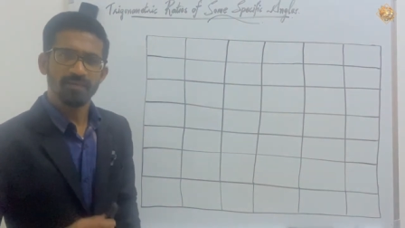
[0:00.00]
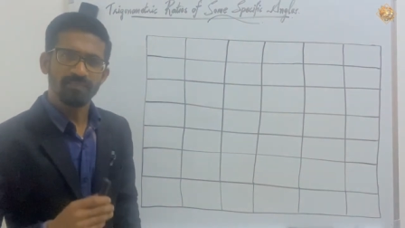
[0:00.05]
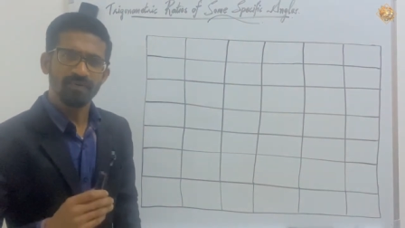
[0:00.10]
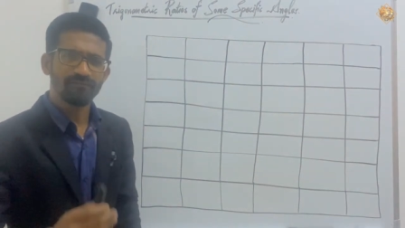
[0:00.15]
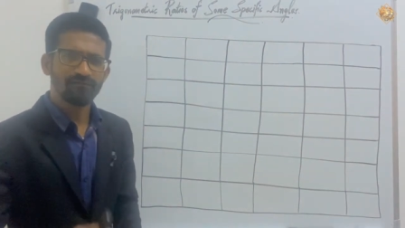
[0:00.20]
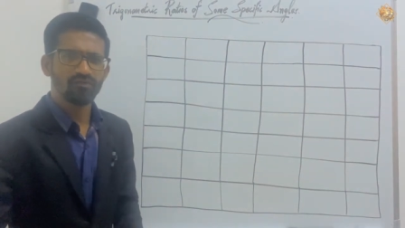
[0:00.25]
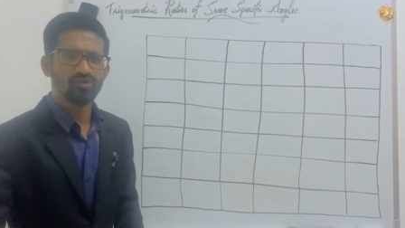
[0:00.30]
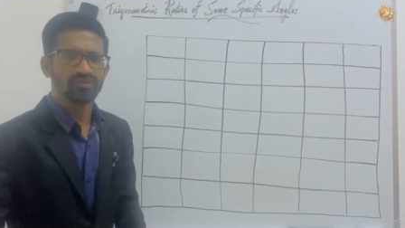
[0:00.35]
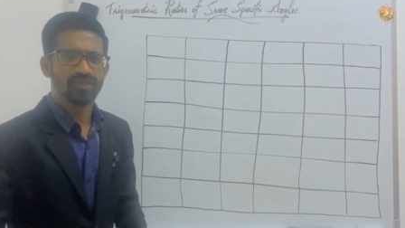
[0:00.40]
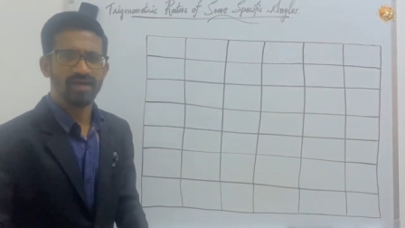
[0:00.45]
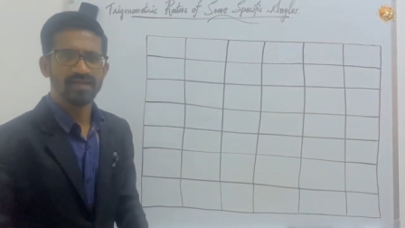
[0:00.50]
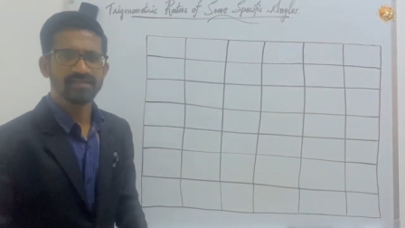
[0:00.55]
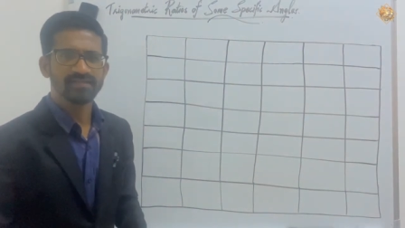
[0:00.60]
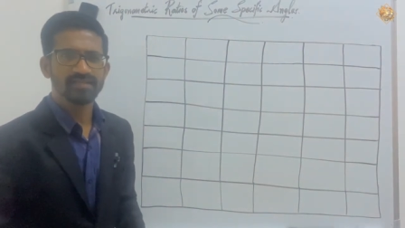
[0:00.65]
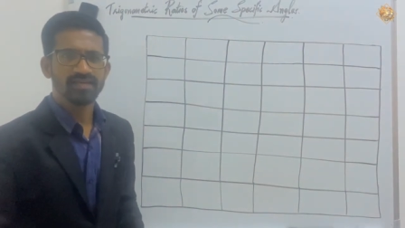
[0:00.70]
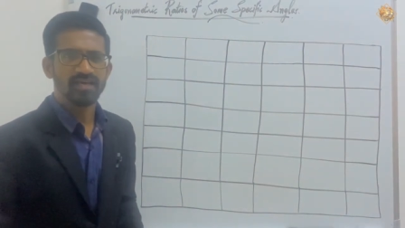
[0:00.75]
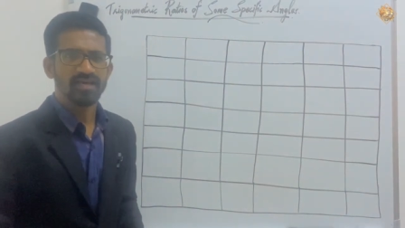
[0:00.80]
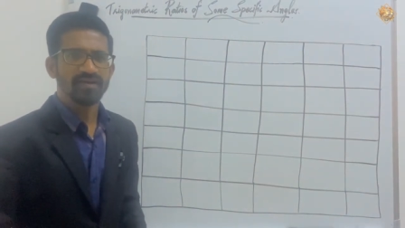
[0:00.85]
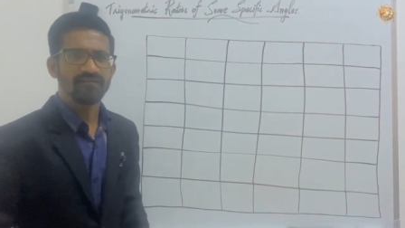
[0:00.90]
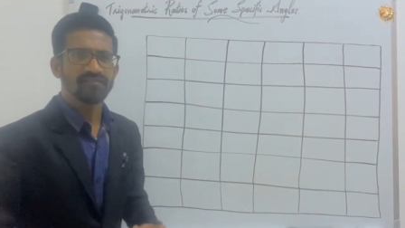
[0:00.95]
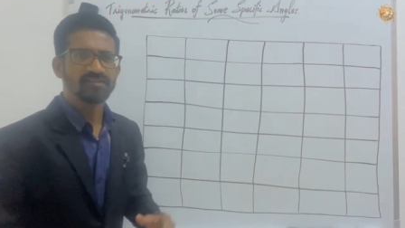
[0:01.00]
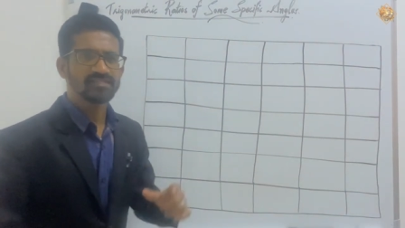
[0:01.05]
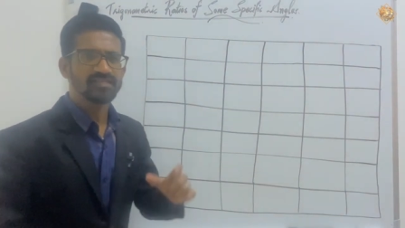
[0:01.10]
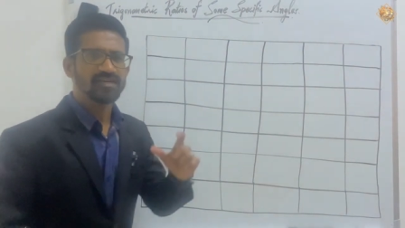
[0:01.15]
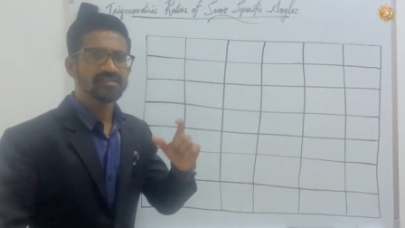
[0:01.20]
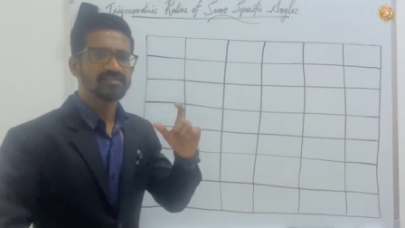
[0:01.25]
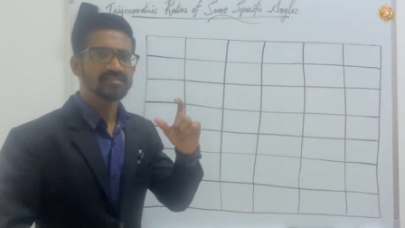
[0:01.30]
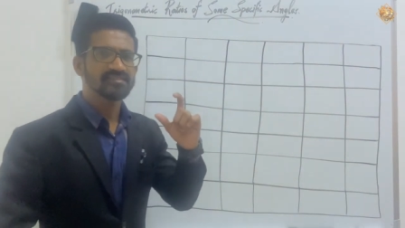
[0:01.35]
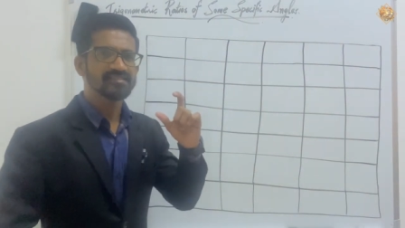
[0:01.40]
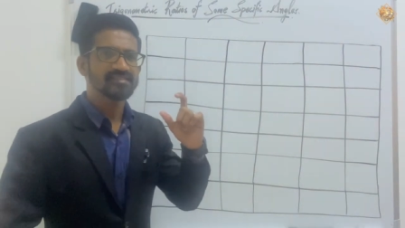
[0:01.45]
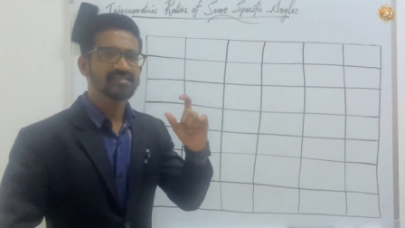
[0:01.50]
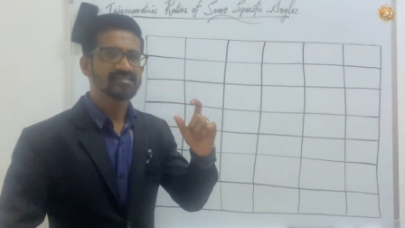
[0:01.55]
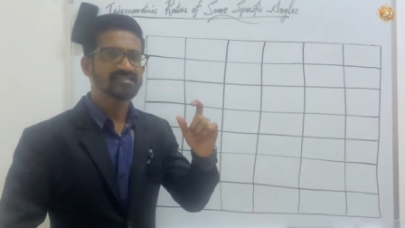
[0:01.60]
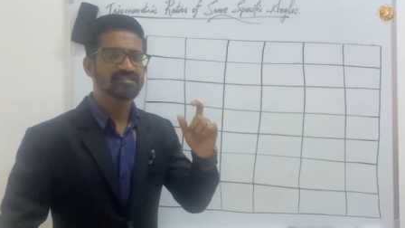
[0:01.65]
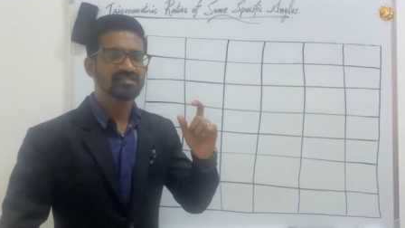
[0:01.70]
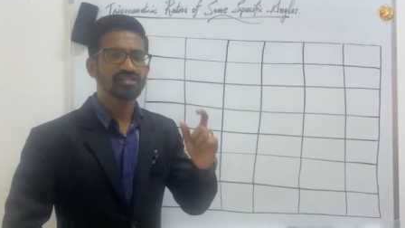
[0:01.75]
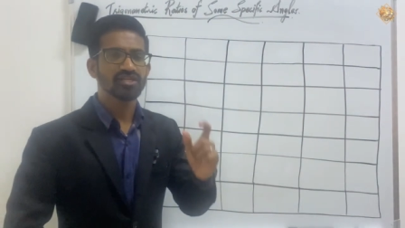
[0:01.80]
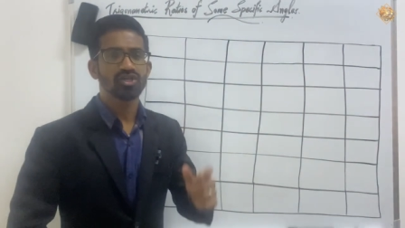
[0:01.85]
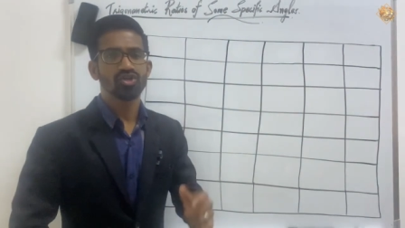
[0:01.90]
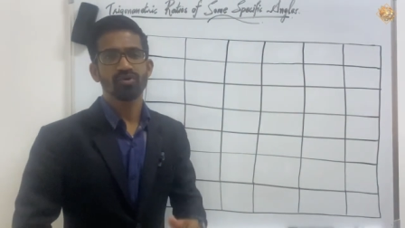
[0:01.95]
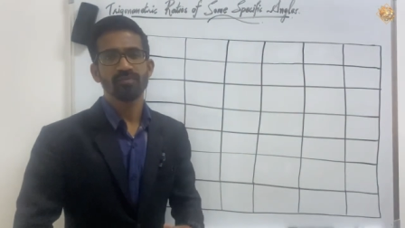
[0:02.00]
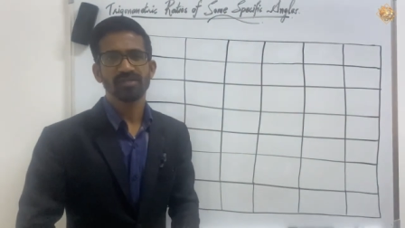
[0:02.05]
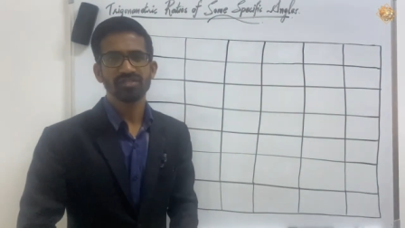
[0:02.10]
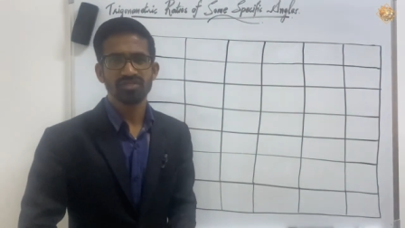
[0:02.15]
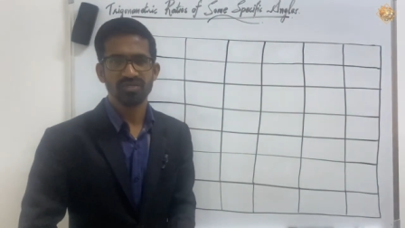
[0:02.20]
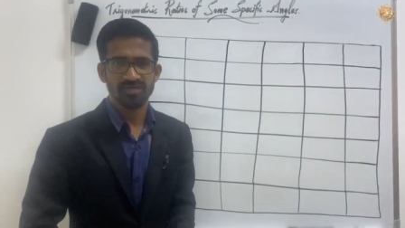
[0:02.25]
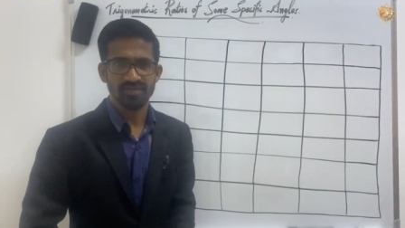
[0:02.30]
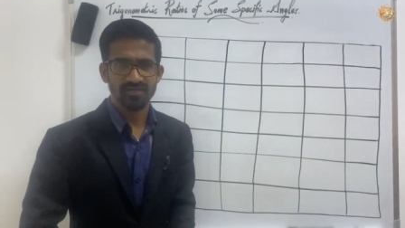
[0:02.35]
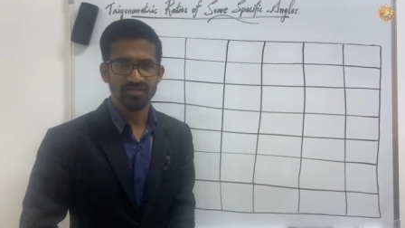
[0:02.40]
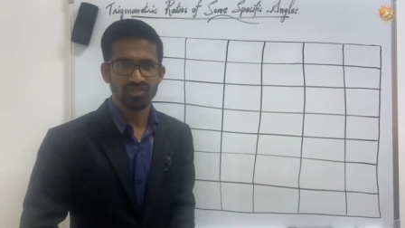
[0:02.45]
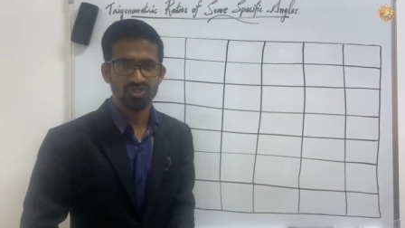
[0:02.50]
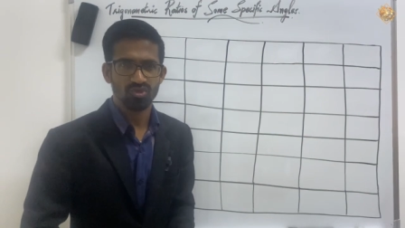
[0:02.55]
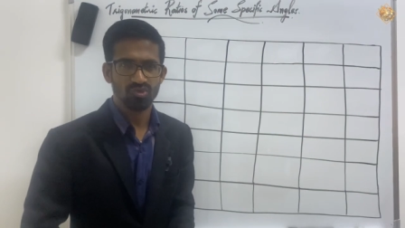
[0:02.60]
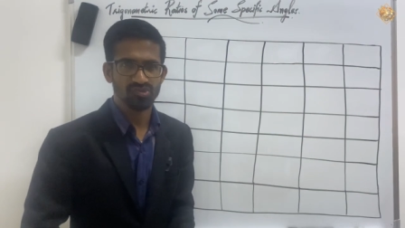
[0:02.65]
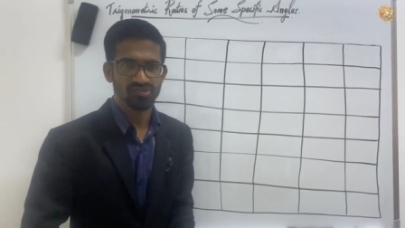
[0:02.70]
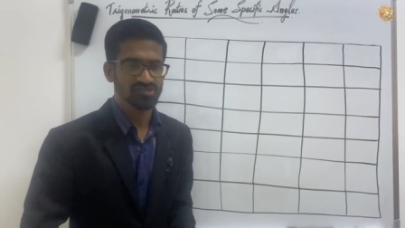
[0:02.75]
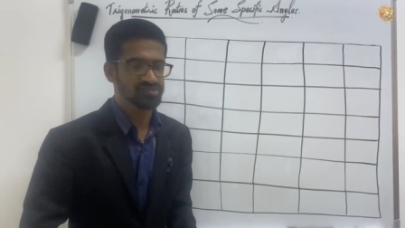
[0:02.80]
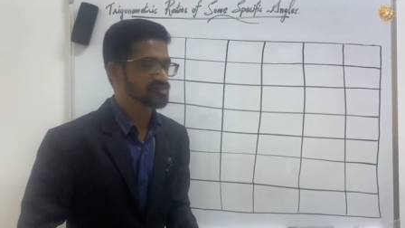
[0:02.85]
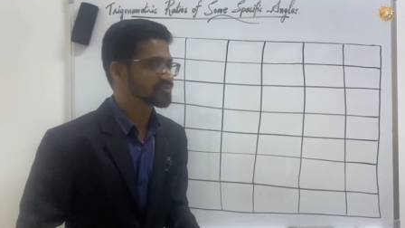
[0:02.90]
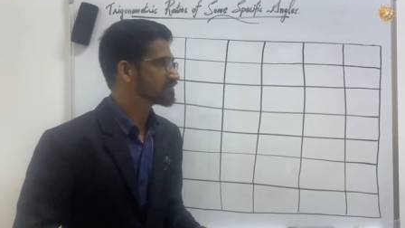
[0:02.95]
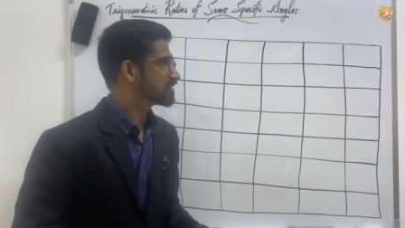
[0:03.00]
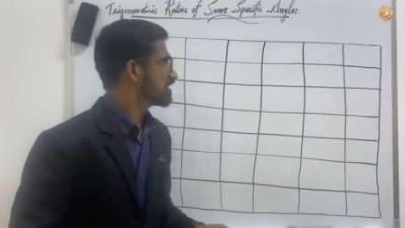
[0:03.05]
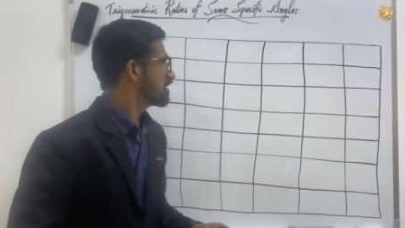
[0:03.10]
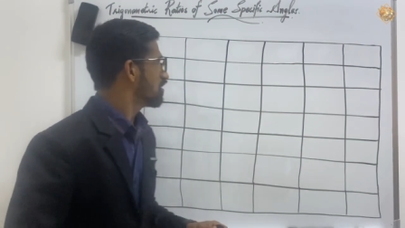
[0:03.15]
Before that, which are the 6 trigonometric ratios